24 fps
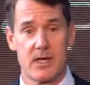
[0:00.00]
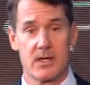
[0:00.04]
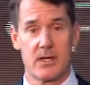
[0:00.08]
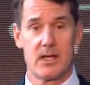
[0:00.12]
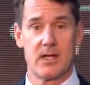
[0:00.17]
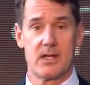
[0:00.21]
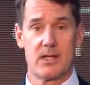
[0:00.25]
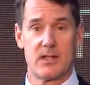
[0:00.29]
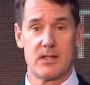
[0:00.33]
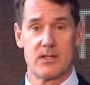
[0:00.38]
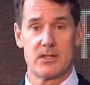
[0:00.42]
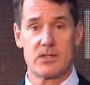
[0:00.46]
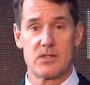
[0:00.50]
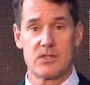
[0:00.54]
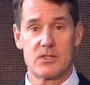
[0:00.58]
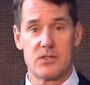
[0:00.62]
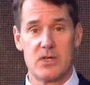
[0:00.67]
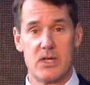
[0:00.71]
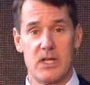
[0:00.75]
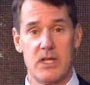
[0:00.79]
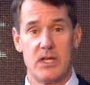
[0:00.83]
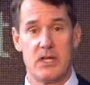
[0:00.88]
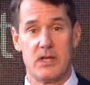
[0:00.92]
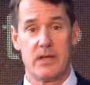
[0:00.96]
onto the
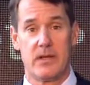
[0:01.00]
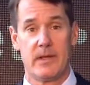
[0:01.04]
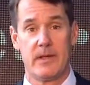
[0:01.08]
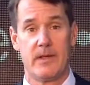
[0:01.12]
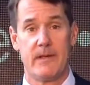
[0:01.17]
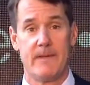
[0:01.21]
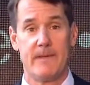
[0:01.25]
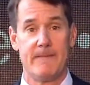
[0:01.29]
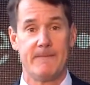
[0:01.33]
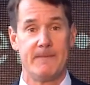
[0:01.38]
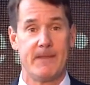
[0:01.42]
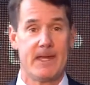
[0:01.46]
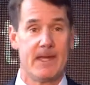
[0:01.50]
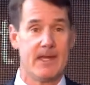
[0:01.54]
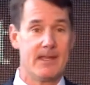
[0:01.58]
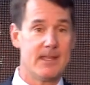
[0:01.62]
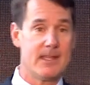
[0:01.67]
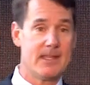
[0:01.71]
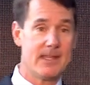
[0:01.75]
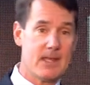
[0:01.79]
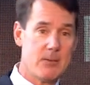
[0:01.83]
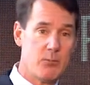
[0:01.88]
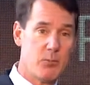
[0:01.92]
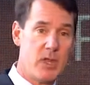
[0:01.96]
street, and then
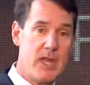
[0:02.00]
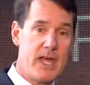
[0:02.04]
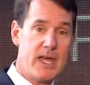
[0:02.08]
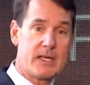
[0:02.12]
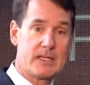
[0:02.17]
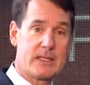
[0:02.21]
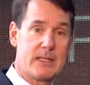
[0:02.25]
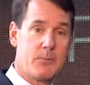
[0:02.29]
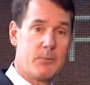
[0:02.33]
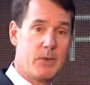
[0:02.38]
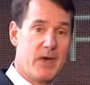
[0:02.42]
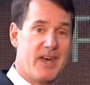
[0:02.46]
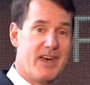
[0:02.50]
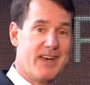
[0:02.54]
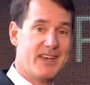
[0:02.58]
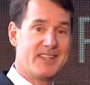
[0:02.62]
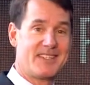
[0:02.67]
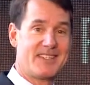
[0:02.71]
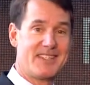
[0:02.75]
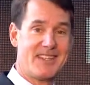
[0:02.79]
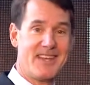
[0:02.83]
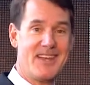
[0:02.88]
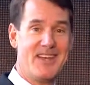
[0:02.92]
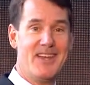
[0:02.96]
they block the
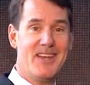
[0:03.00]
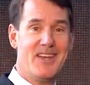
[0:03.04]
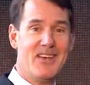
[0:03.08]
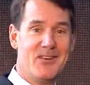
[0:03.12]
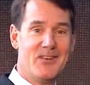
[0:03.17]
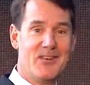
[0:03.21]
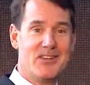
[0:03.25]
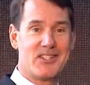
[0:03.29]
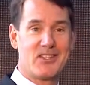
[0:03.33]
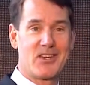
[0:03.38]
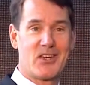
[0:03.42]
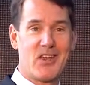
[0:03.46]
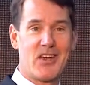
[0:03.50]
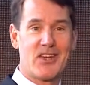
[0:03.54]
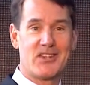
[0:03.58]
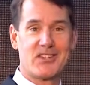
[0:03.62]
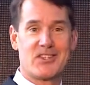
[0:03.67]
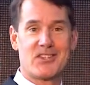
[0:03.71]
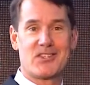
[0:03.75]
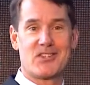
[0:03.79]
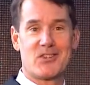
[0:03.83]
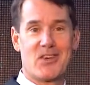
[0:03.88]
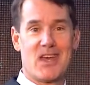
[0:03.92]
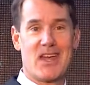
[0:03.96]
bus, which
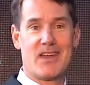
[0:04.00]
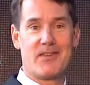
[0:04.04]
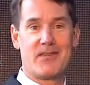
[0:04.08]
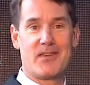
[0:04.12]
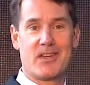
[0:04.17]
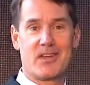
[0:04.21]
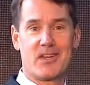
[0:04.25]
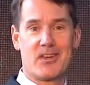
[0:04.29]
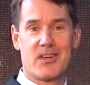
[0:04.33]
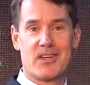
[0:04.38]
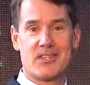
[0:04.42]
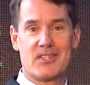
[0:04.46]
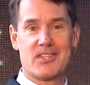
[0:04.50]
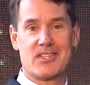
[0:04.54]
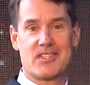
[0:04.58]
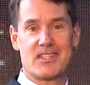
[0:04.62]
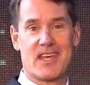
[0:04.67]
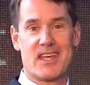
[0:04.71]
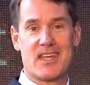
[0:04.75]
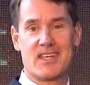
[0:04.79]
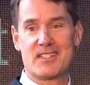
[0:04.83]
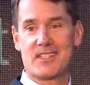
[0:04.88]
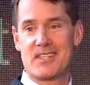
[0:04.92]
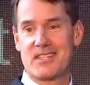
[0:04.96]
causes traffic, causes
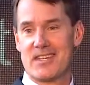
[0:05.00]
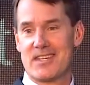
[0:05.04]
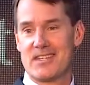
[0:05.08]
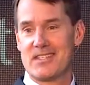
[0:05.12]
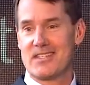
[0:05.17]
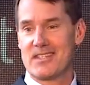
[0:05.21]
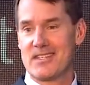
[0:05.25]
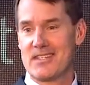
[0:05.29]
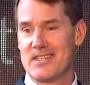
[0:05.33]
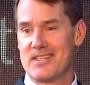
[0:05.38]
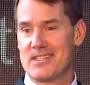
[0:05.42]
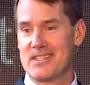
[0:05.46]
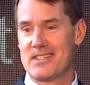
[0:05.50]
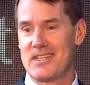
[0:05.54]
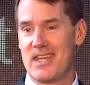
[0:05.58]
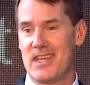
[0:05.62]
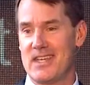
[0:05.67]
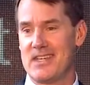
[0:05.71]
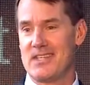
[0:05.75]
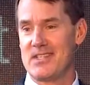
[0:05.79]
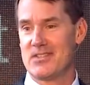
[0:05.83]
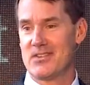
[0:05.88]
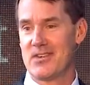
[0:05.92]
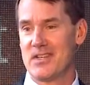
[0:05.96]
accidents, and is
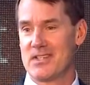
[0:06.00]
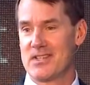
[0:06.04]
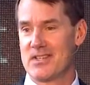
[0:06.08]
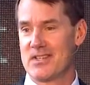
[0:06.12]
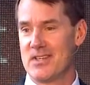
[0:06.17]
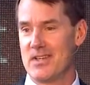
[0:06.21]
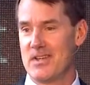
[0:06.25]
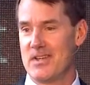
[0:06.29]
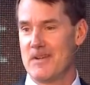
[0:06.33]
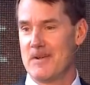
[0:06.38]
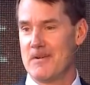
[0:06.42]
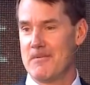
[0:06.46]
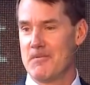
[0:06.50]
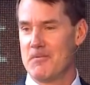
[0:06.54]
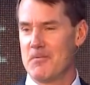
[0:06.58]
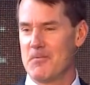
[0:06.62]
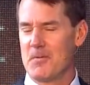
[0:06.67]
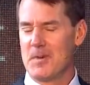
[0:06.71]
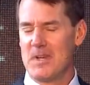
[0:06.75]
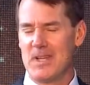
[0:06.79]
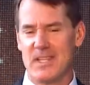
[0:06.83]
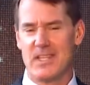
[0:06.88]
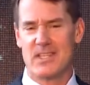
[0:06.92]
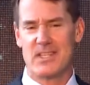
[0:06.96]
dangerous.
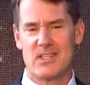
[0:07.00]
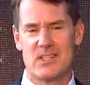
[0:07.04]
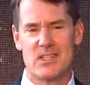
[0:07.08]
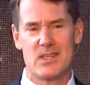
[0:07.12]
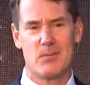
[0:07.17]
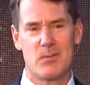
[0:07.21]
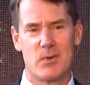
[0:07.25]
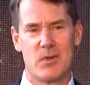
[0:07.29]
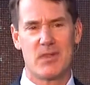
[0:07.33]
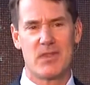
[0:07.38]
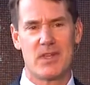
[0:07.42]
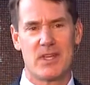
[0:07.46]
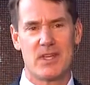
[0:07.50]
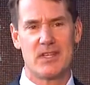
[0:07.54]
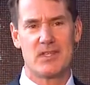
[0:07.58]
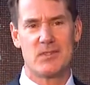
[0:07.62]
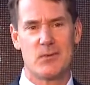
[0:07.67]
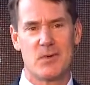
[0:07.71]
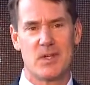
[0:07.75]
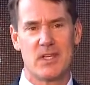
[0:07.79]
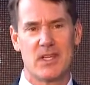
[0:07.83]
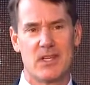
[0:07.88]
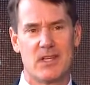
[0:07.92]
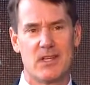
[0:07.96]
Really simple things we
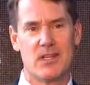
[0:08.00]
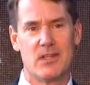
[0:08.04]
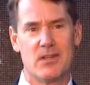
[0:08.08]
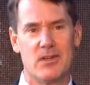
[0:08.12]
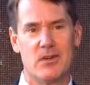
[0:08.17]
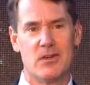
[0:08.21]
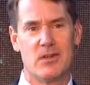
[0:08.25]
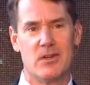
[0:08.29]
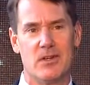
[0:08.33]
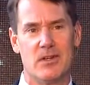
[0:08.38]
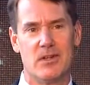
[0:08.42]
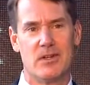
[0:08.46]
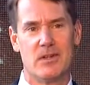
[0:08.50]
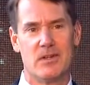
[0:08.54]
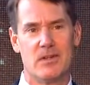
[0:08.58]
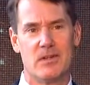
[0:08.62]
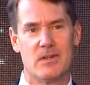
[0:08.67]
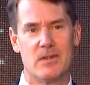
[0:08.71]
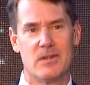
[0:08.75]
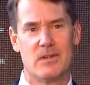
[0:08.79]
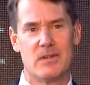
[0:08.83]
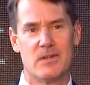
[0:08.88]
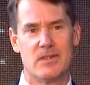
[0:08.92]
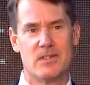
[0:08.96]
can do
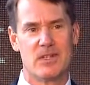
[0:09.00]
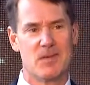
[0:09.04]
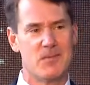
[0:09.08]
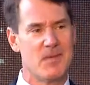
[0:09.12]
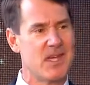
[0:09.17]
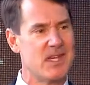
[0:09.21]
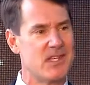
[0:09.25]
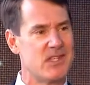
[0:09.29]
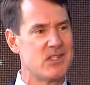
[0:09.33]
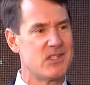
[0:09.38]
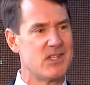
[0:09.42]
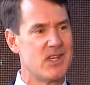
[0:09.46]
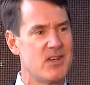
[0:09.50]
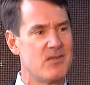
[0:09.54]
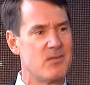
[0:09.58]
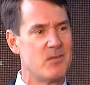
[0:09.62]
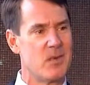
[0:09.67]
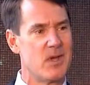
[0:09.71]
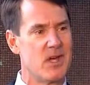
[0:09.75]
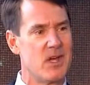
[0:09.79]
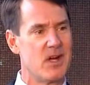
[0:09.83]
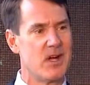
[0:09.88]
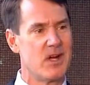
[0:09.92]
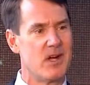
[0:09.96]
to make stuff
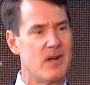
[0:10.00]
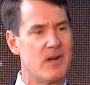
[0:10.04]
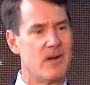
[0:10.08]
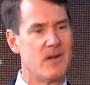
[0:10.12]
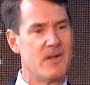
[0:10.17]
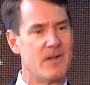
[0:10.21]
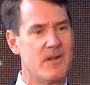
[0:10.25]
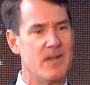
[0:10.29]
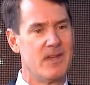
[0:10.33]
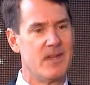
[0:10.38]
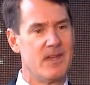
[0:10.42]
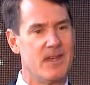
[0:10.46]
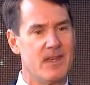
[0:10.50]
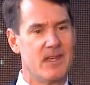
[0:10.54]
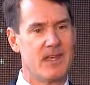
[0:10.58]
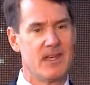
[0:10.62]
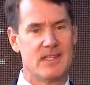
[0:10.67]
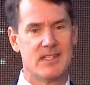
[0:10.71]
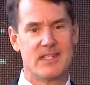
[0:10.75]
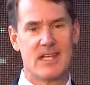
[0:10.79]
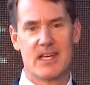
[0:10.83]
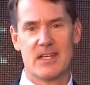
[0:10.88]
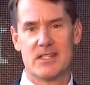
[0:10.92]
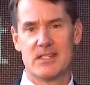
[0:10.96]
better in
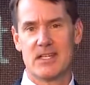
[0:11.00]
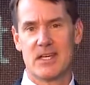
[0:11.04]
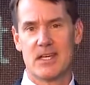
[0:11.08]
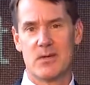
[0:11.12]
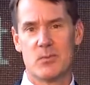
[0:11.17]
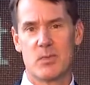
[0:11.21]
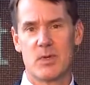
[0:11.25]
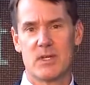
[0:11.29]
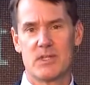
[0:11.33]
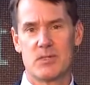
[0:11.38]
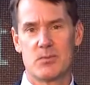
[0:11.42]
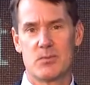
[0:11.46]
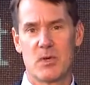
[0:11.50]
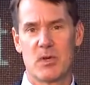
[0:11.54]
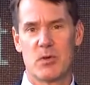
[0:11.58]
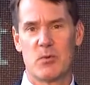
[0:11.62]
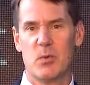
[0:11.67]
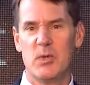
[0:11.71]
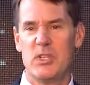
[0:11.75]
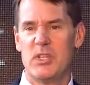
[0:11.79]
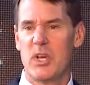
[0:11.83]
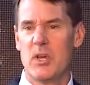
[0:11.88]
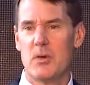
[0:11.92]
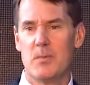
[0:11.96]
downtown Pittsburgh. We
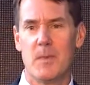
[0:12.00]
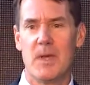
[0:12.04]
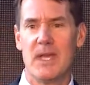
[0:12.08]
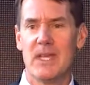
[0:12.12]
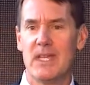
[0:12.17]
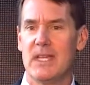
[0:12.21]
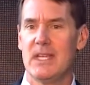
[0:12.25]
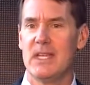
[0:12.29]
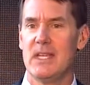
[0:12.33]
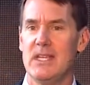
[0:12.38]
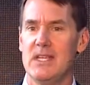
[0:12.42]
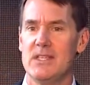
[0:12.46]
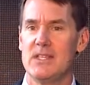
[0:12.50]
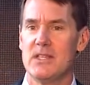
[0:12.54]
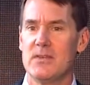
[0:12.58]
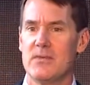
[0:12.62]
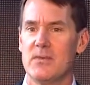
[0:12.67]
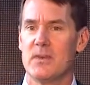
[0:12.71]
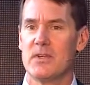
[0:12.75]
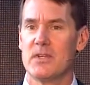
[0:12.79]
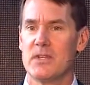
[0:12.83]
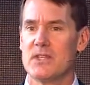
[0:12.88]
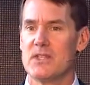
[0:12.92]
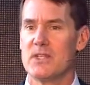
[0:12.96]
don't make it easy for
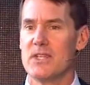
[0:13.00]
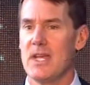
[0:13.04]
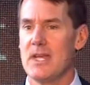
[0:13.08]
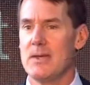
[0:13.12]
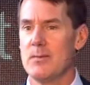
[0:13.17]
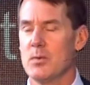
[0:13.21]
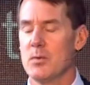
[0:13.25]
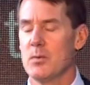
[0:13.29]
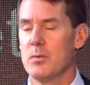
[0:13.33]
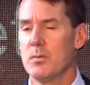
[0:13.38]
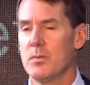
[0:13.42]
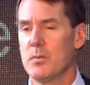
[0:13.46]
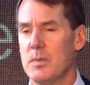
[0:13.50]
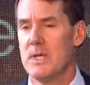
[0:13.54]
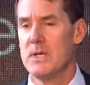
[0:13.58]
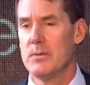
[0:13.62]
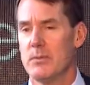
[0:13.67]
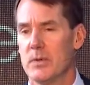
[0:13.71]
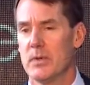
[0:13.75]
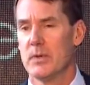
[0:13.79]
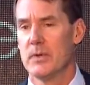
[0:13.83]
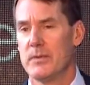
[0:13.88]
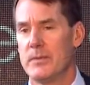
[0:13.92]
disabled people.